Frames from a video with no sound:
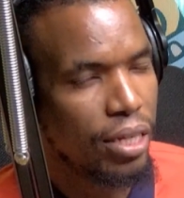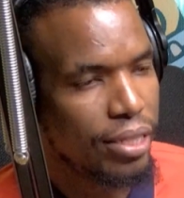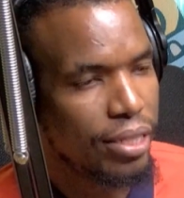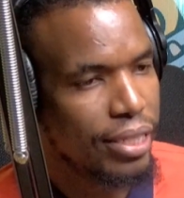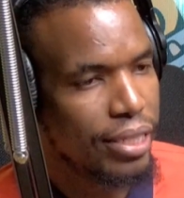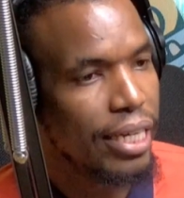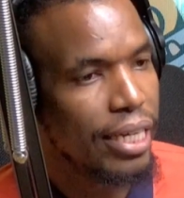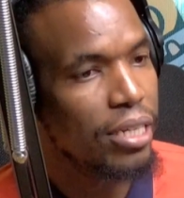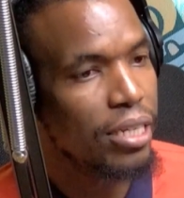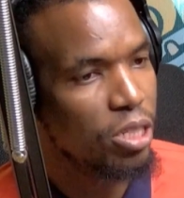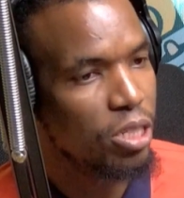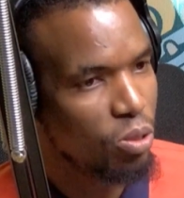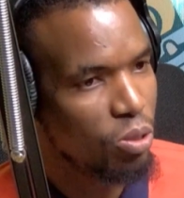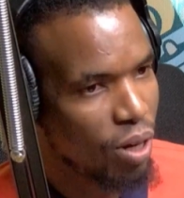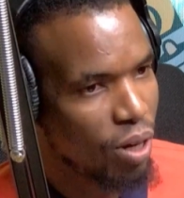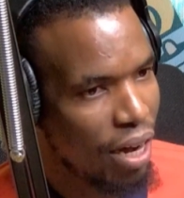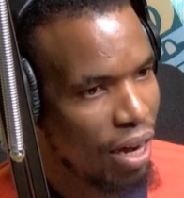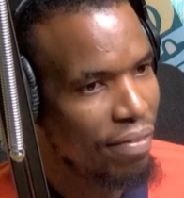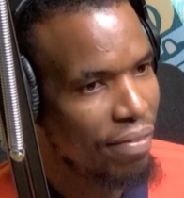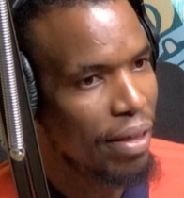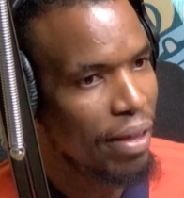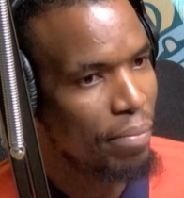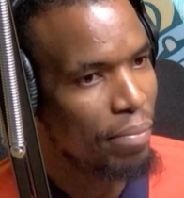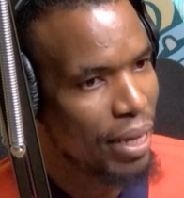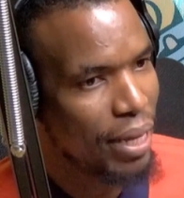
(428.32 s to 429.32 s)
it tends to
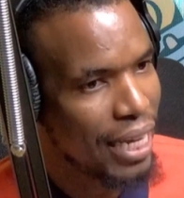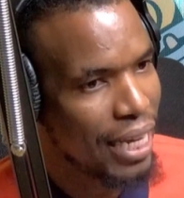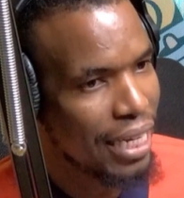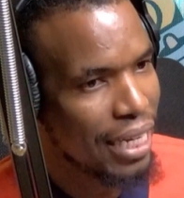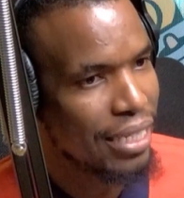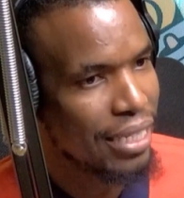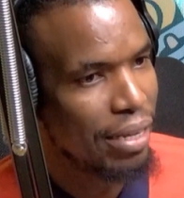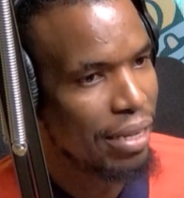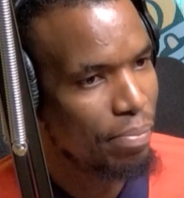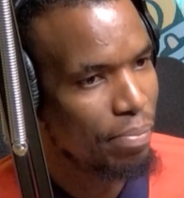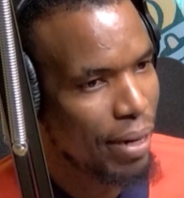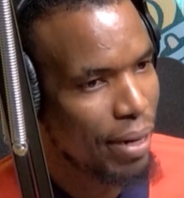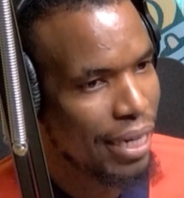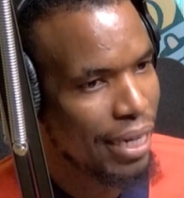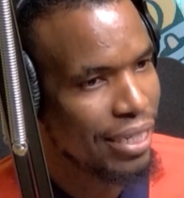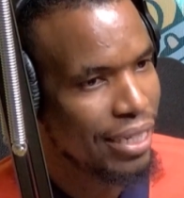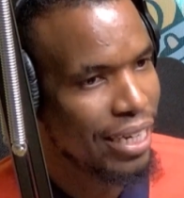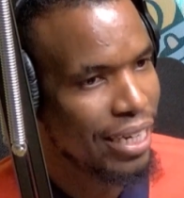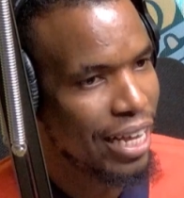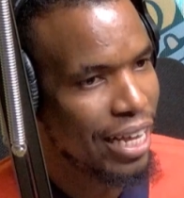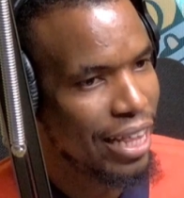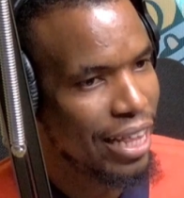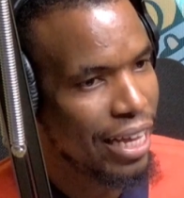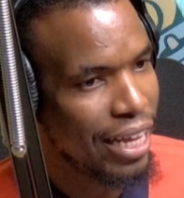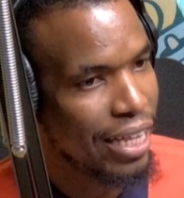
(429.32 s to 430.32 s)
have the biggest impact
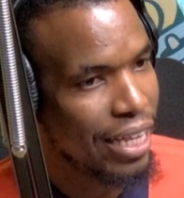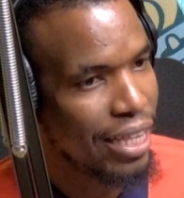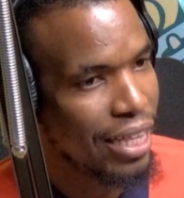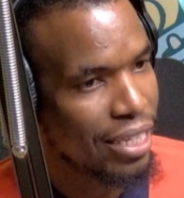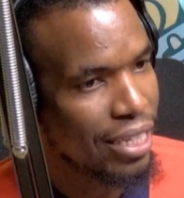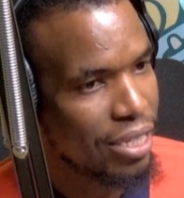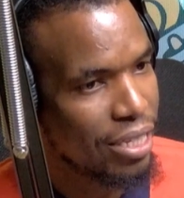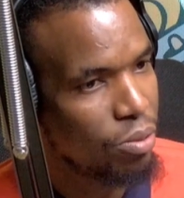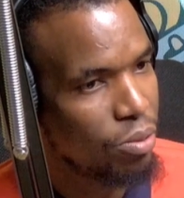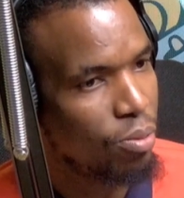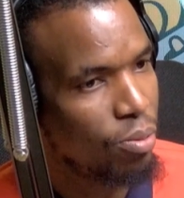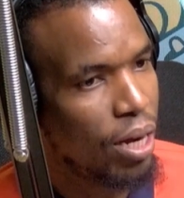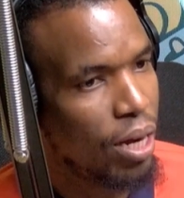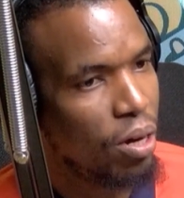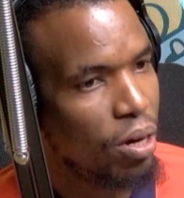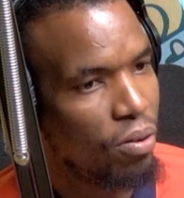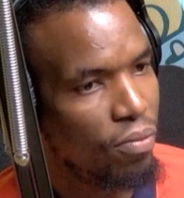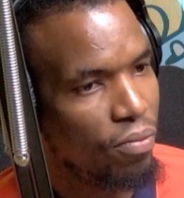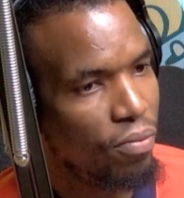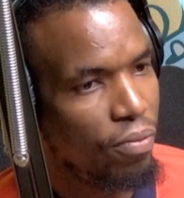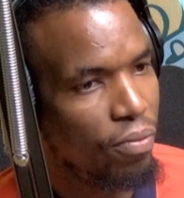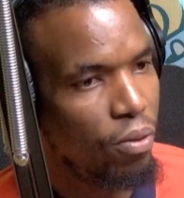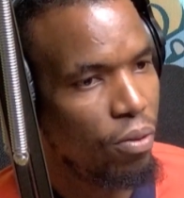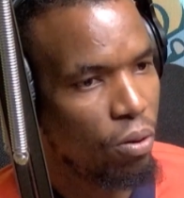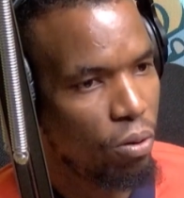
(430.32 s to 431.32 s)
and i think this is one
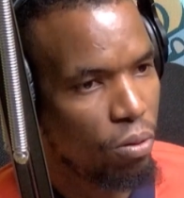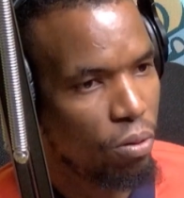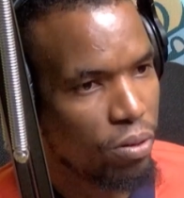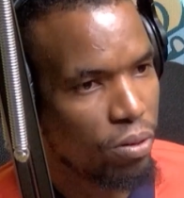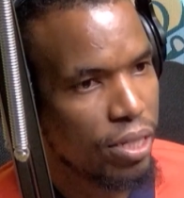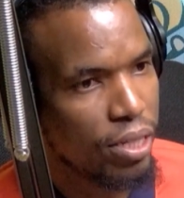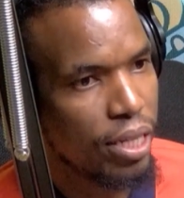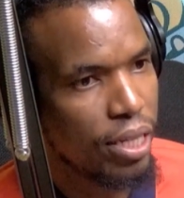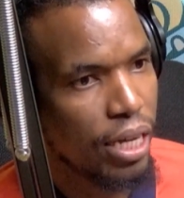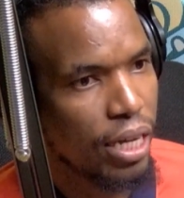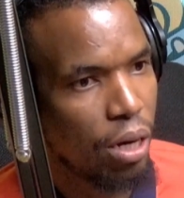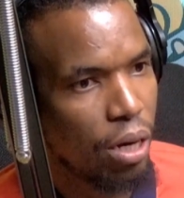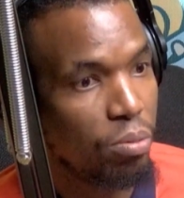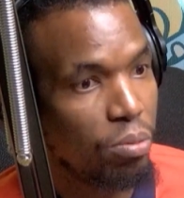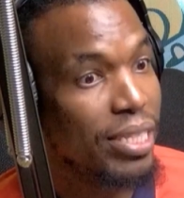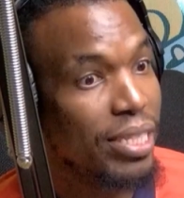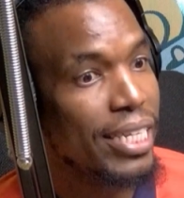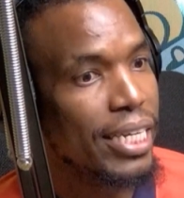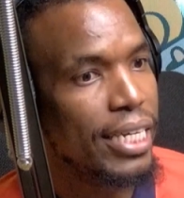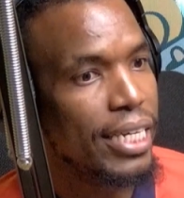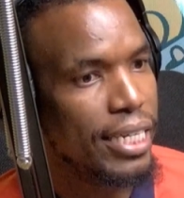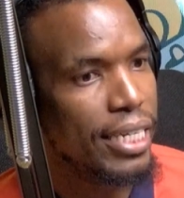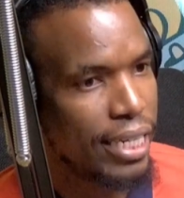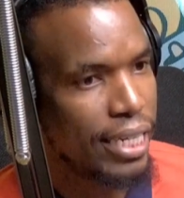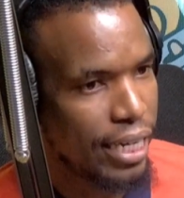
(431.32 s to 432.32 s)
of those i would
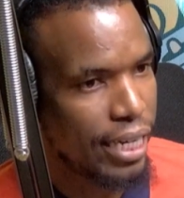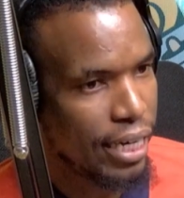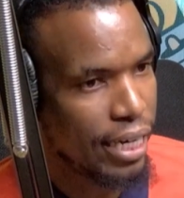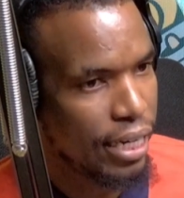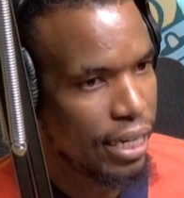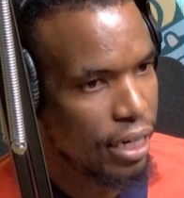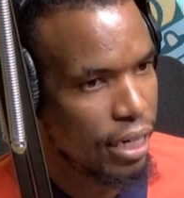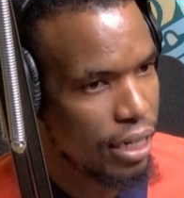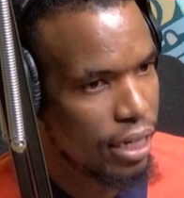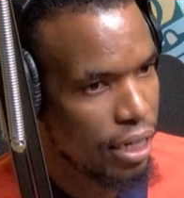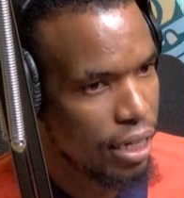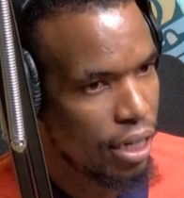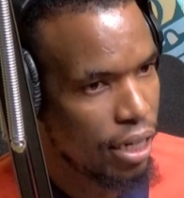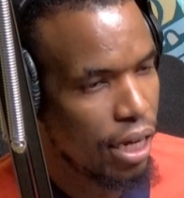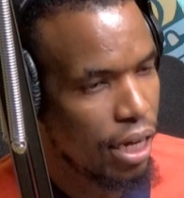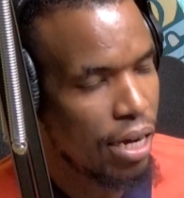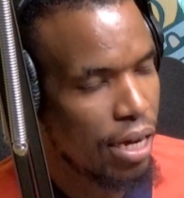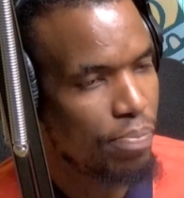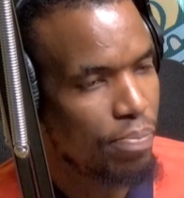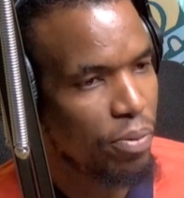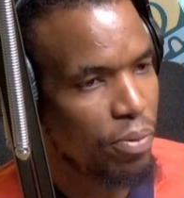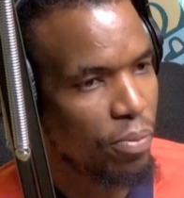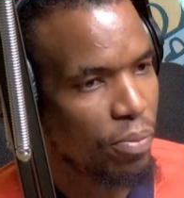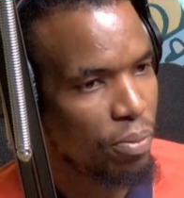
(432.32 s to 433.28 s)
say dreaded uh, mm.